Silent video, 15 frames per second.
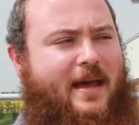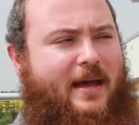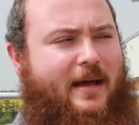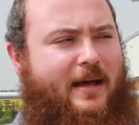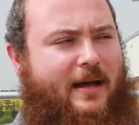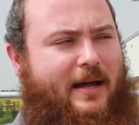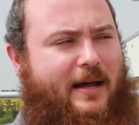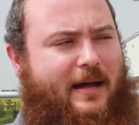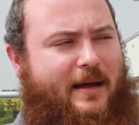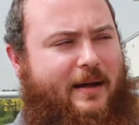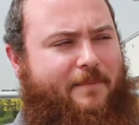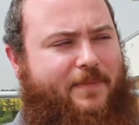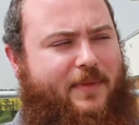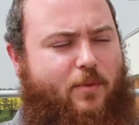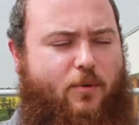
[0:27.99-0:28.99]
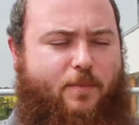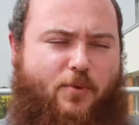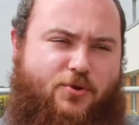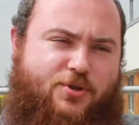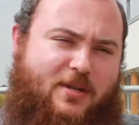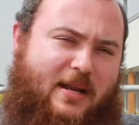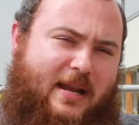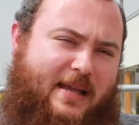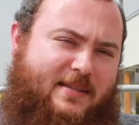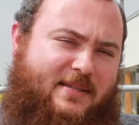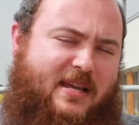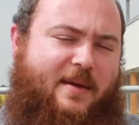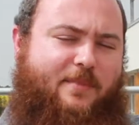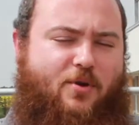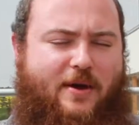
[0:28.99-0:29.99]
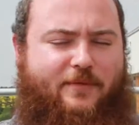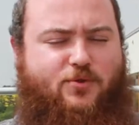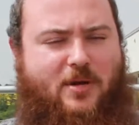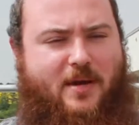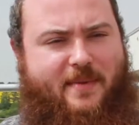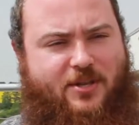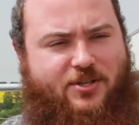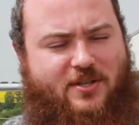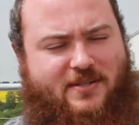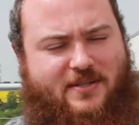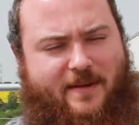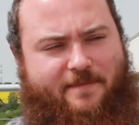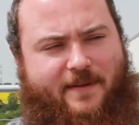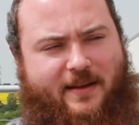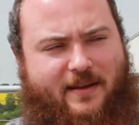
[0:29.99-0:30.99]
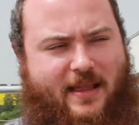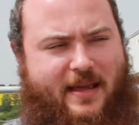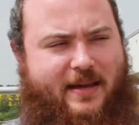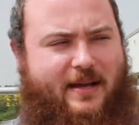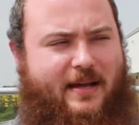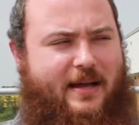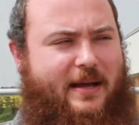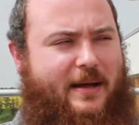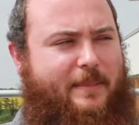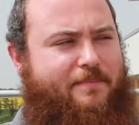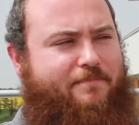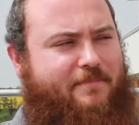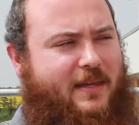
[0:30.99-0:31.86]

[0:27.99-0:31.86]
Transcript: To pluzina landscape, you have to imagine something like a